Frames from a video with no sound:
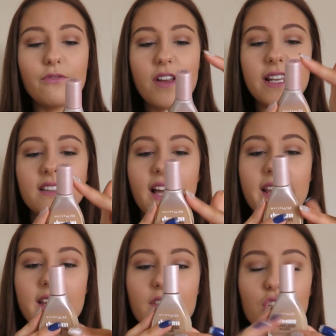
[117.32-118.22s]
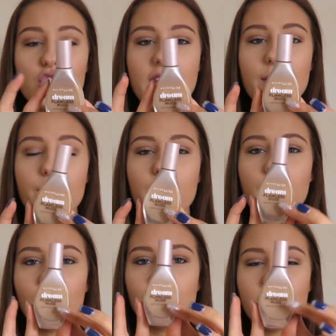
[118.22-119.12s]
I really like the shape
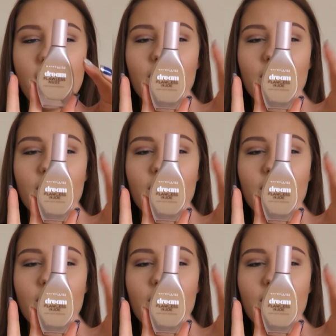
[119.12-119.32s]
of the bottle,